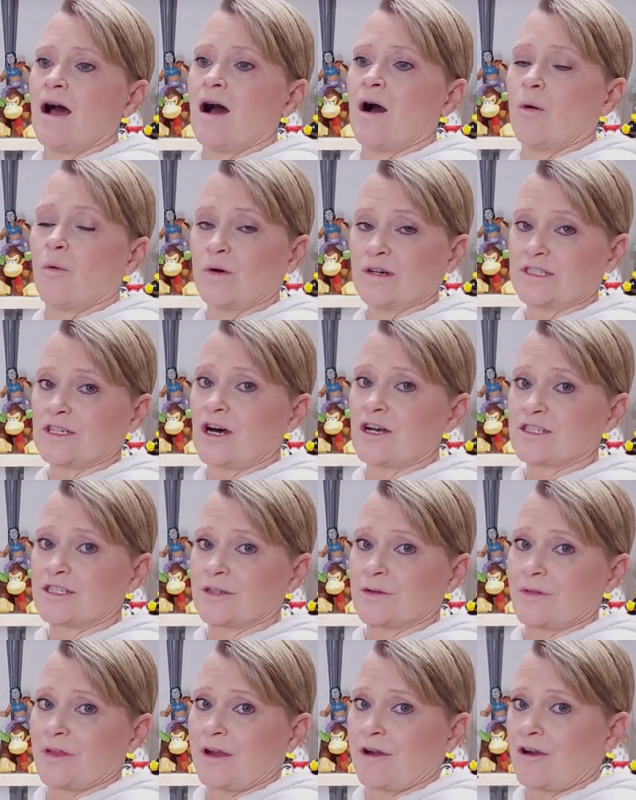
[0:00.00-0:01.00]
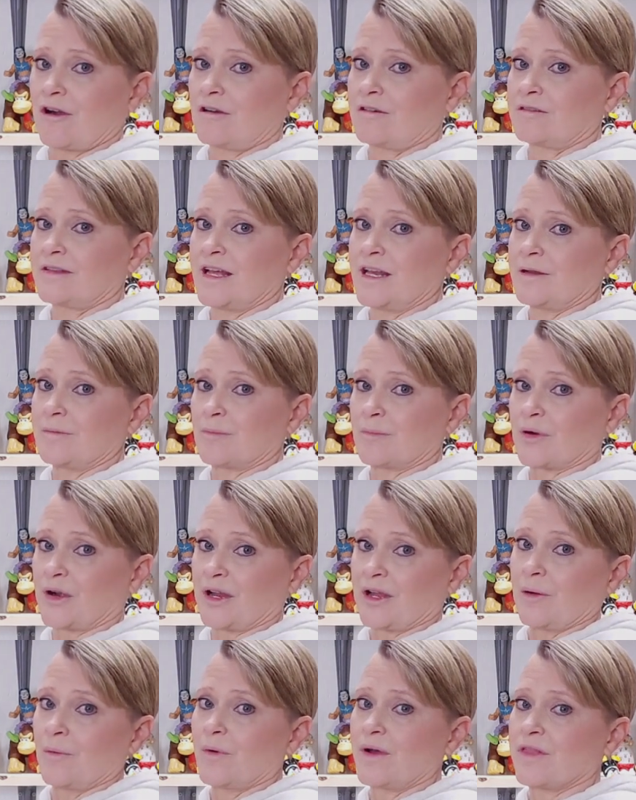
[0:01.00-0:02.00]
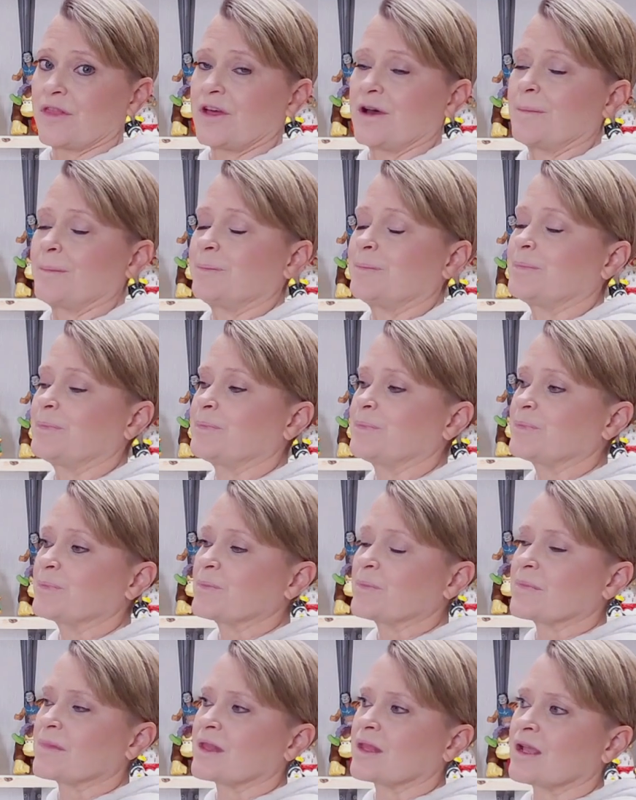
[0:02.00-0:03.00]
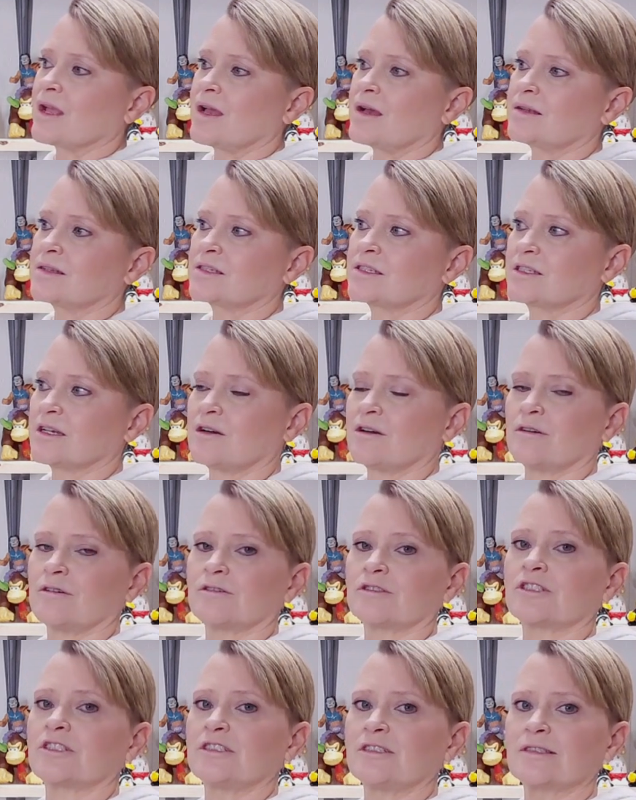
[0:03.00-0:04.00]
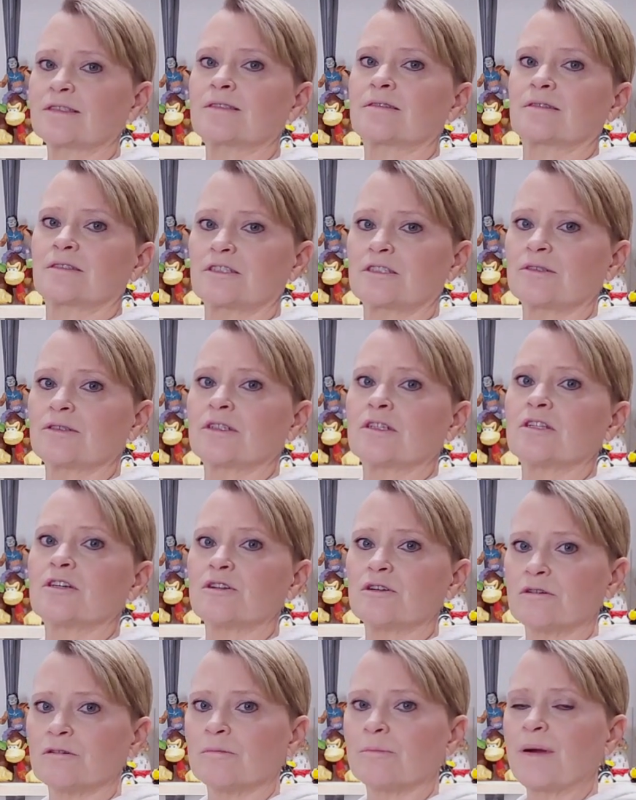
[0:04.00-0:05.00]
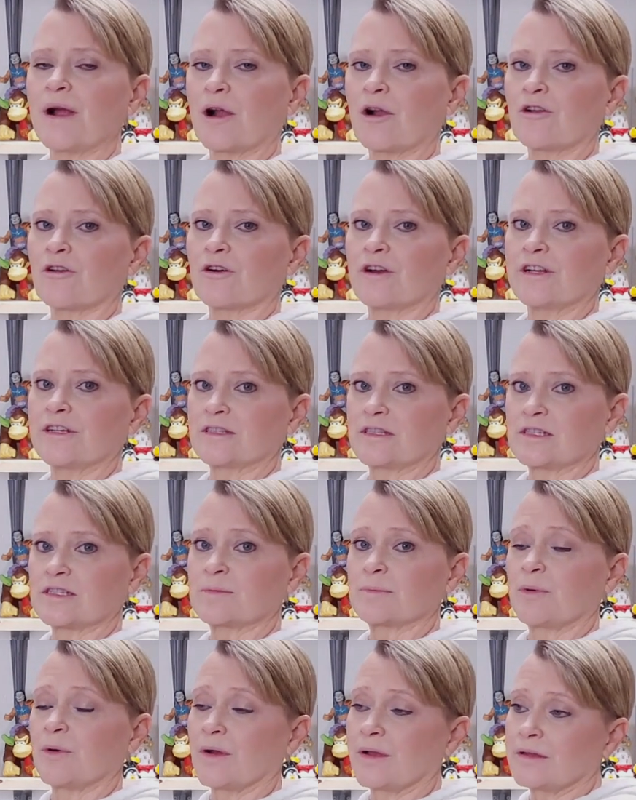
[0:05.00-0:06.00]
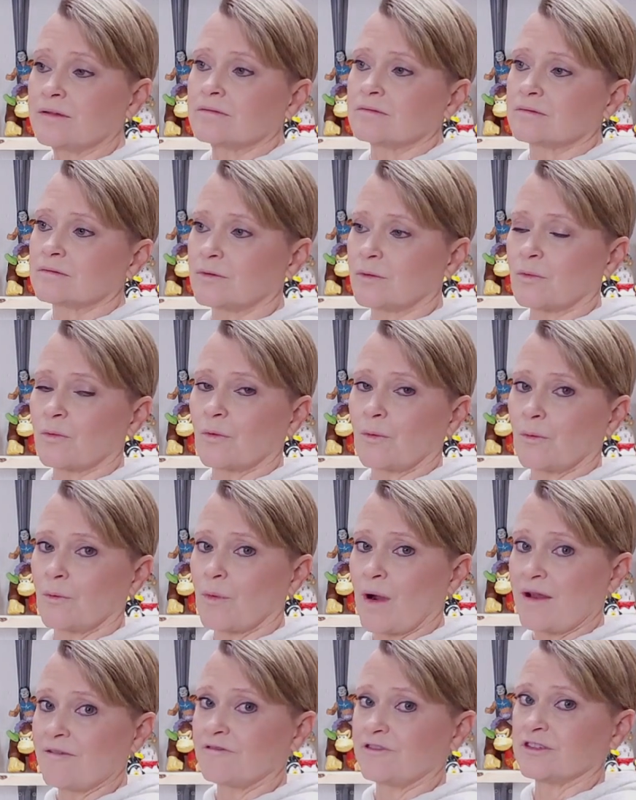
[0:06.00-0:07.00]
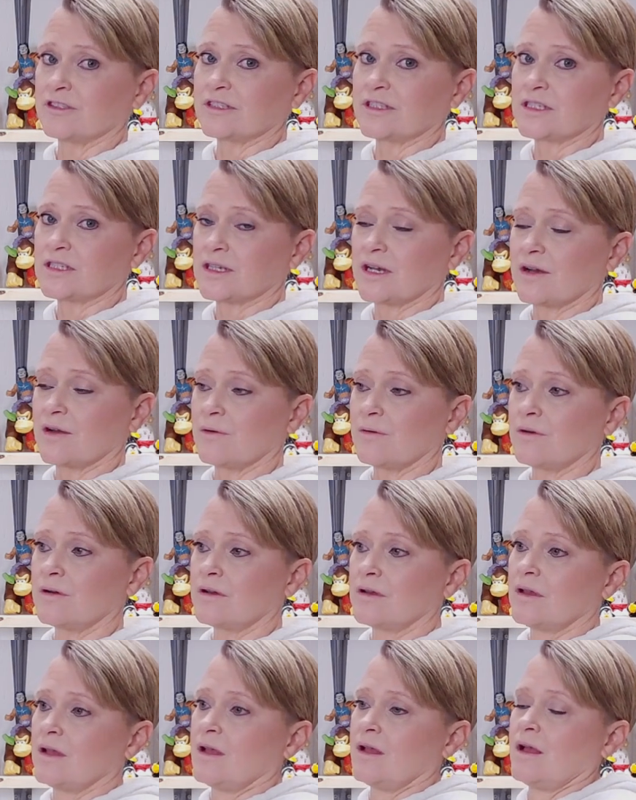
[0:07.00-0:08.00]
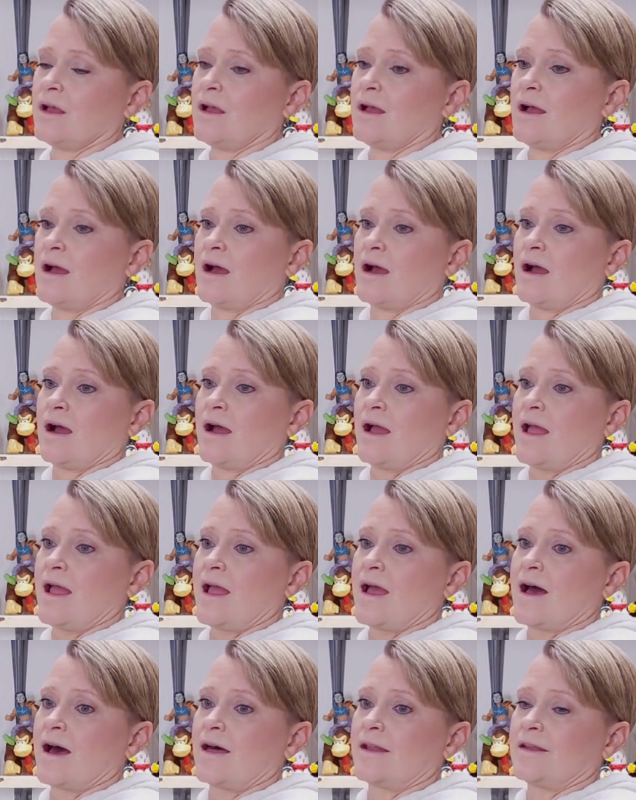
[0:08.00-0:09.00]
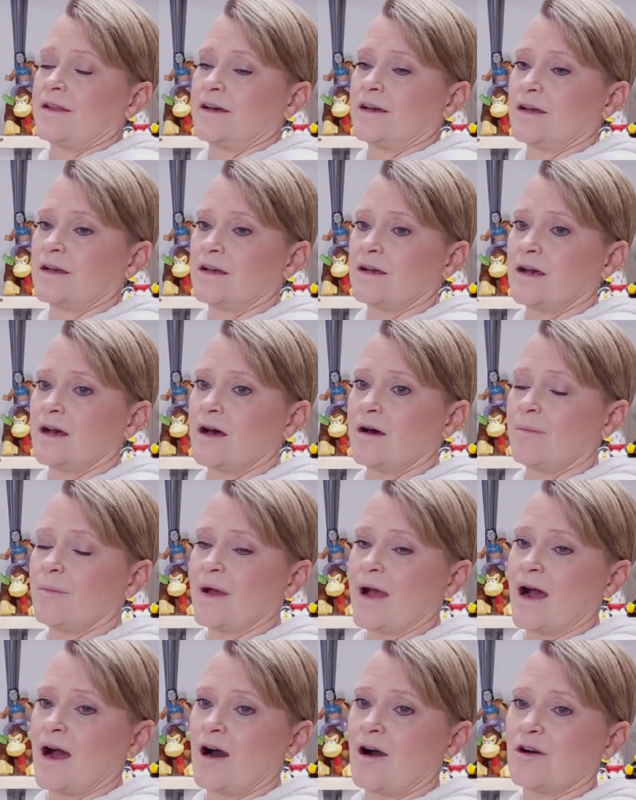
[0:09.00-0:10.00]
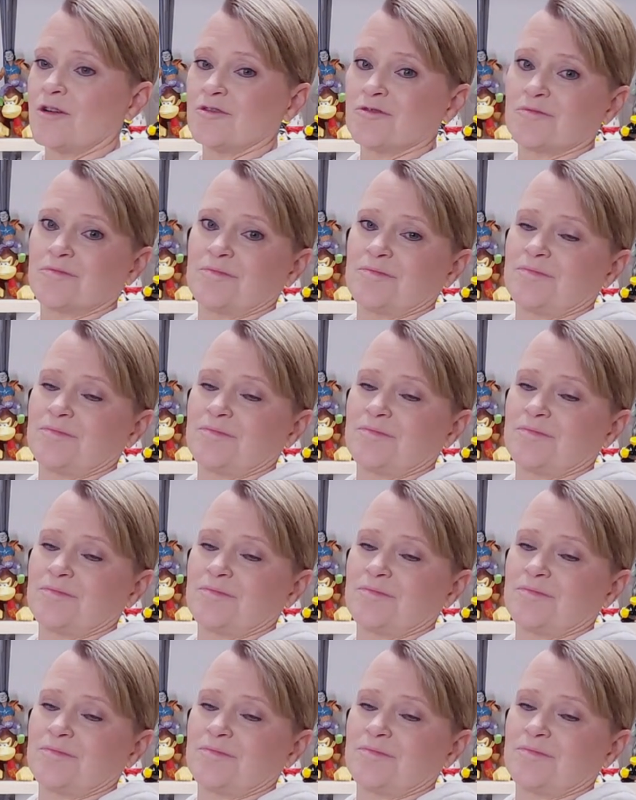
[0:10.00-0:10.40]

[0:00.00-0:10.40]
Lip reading: was also there. They didn't bring it with them. So she's a little paranoid at this point, rightfully so. And about,